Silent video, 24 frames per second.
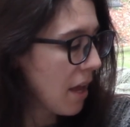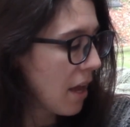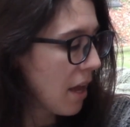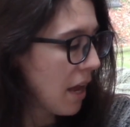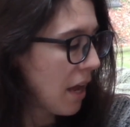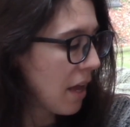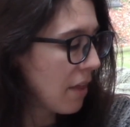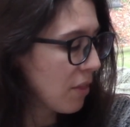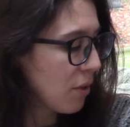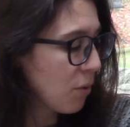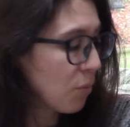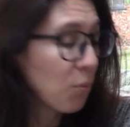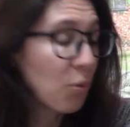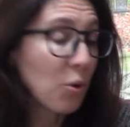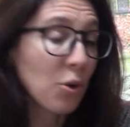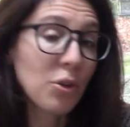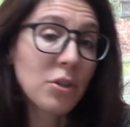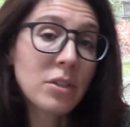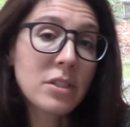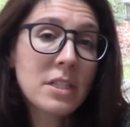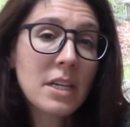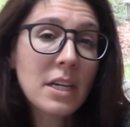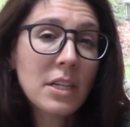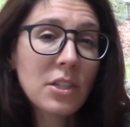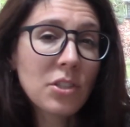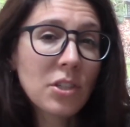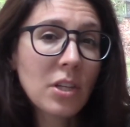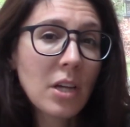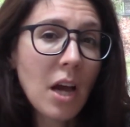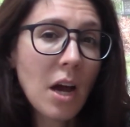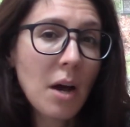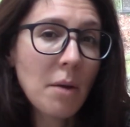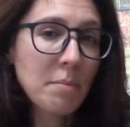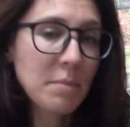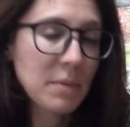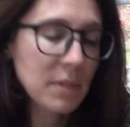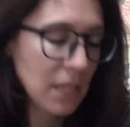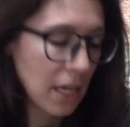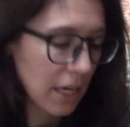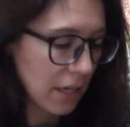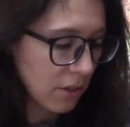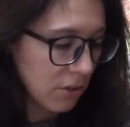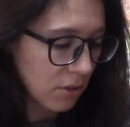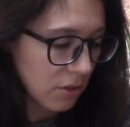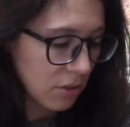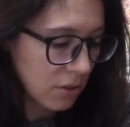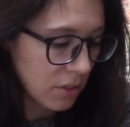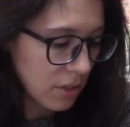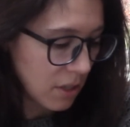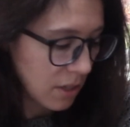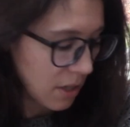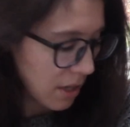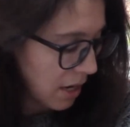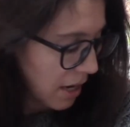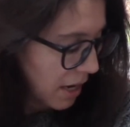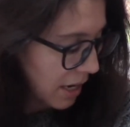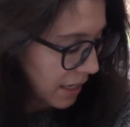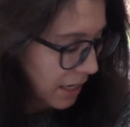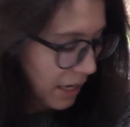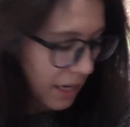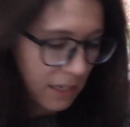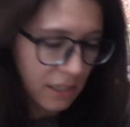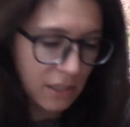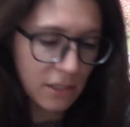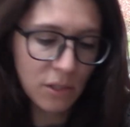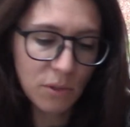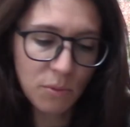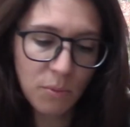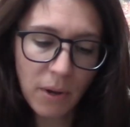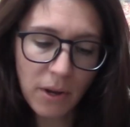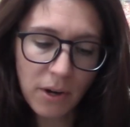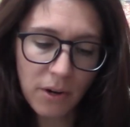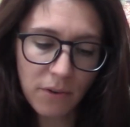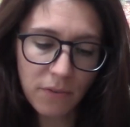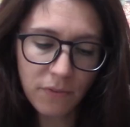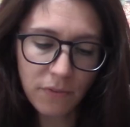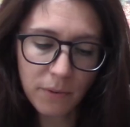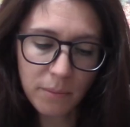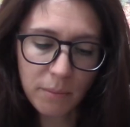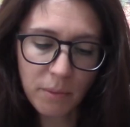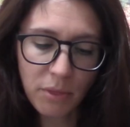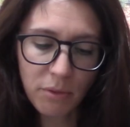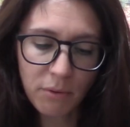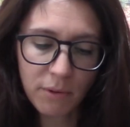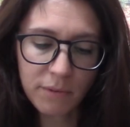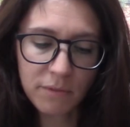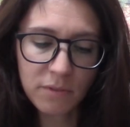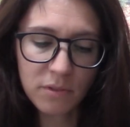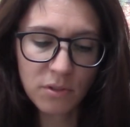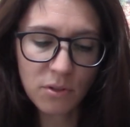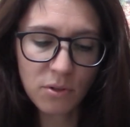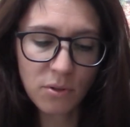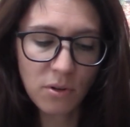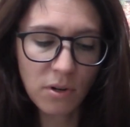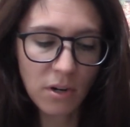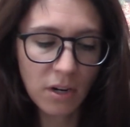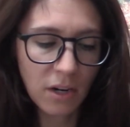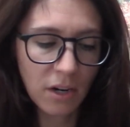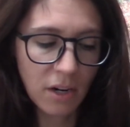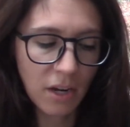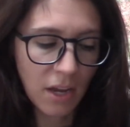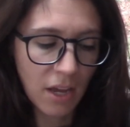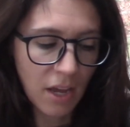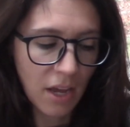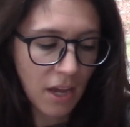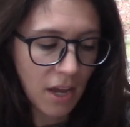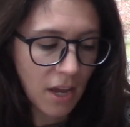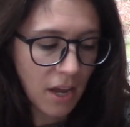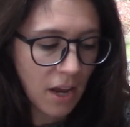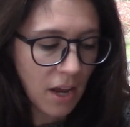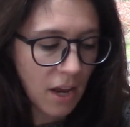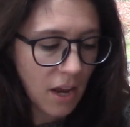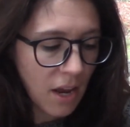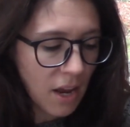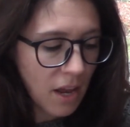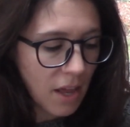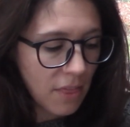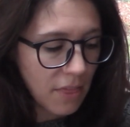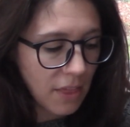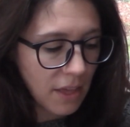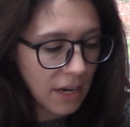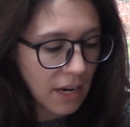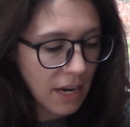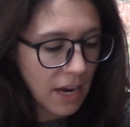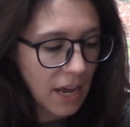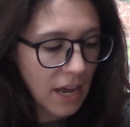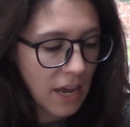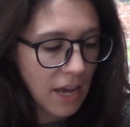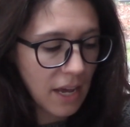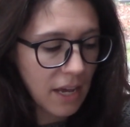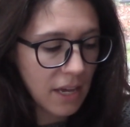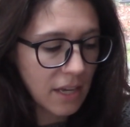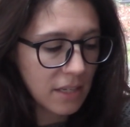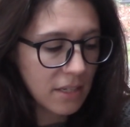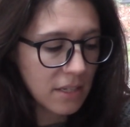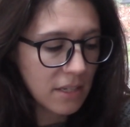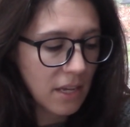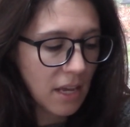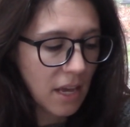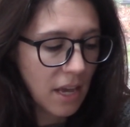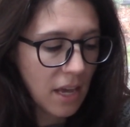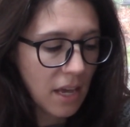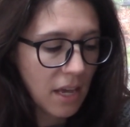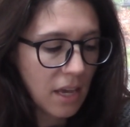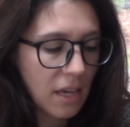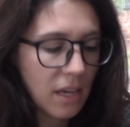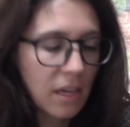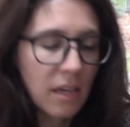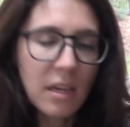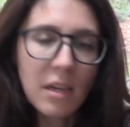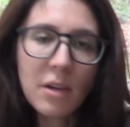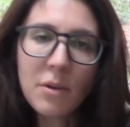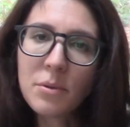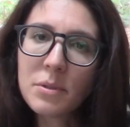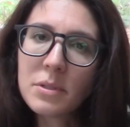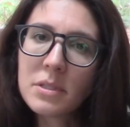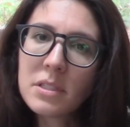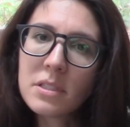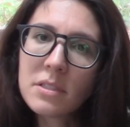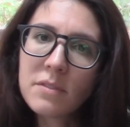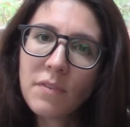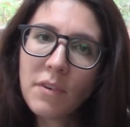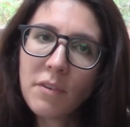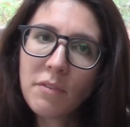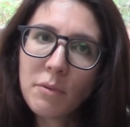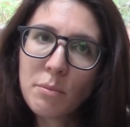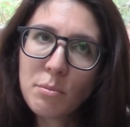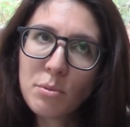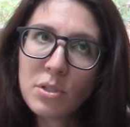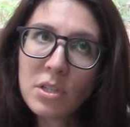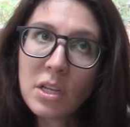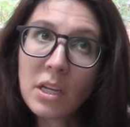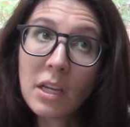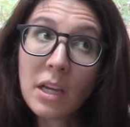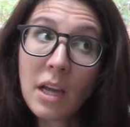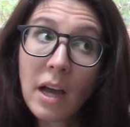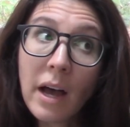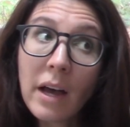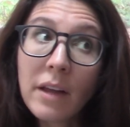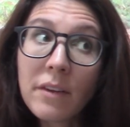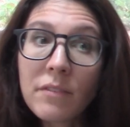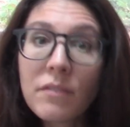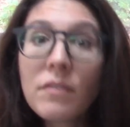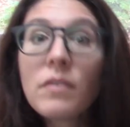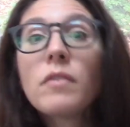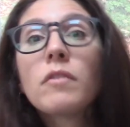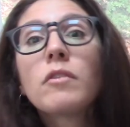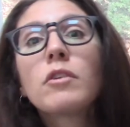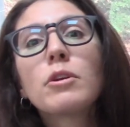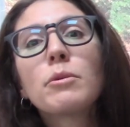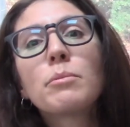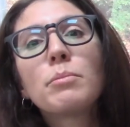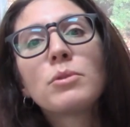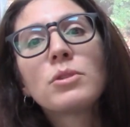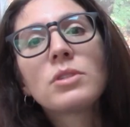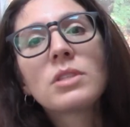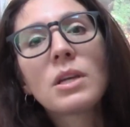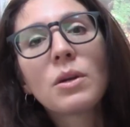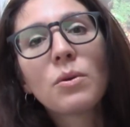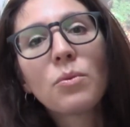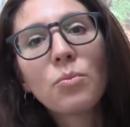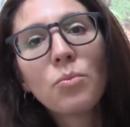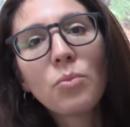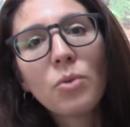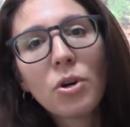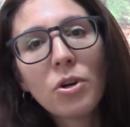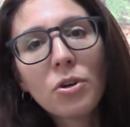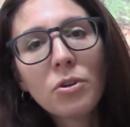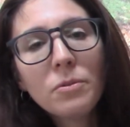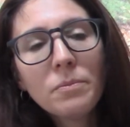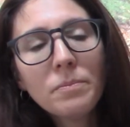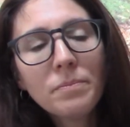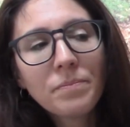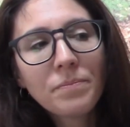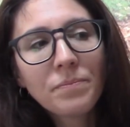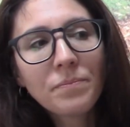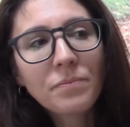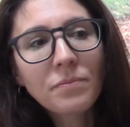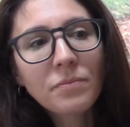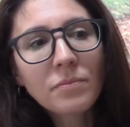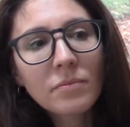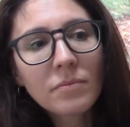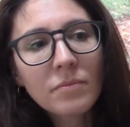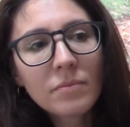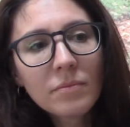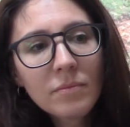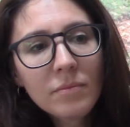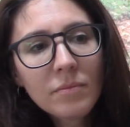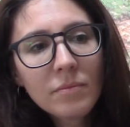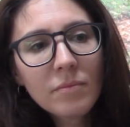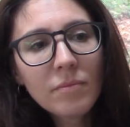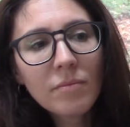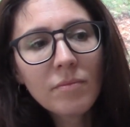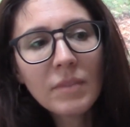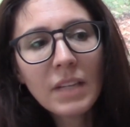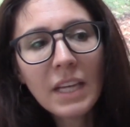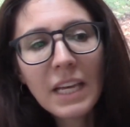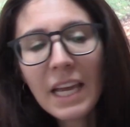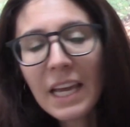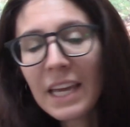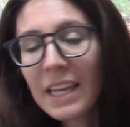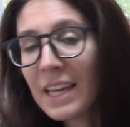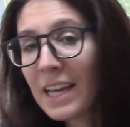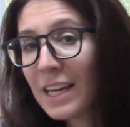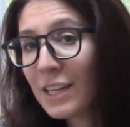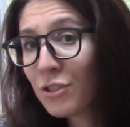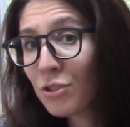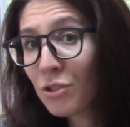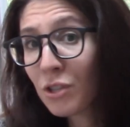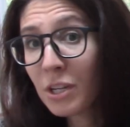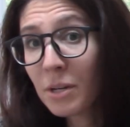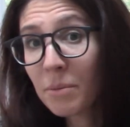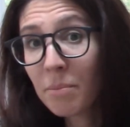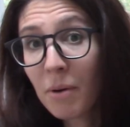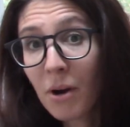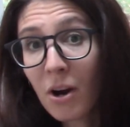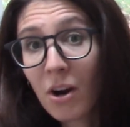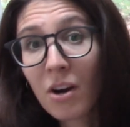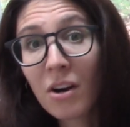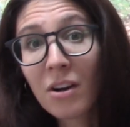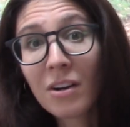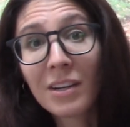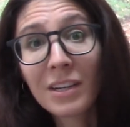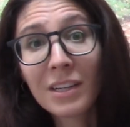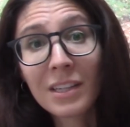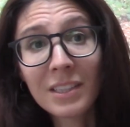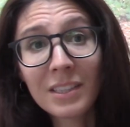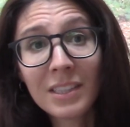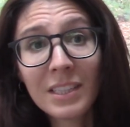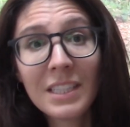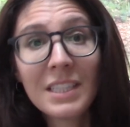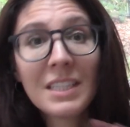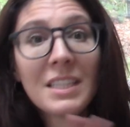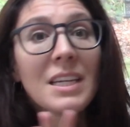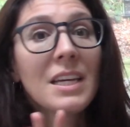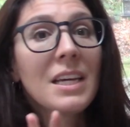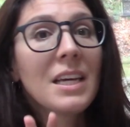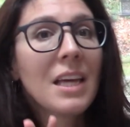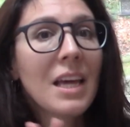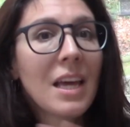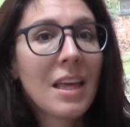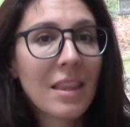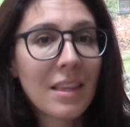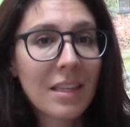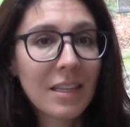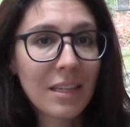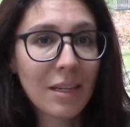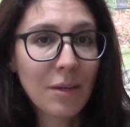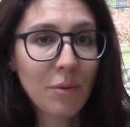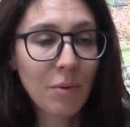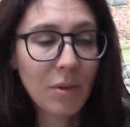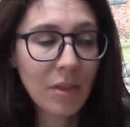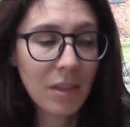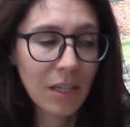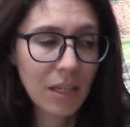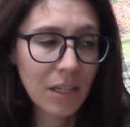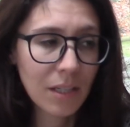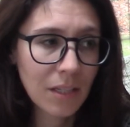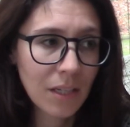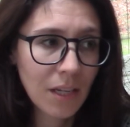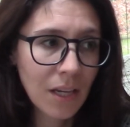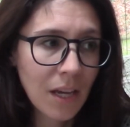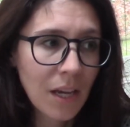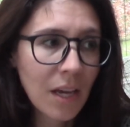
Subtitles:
And the wool is actually upcycled. I got a sweater from a thrift store that had it was 50% cotton, 50% wool. And I took it apart and cleaned it and then knit with it.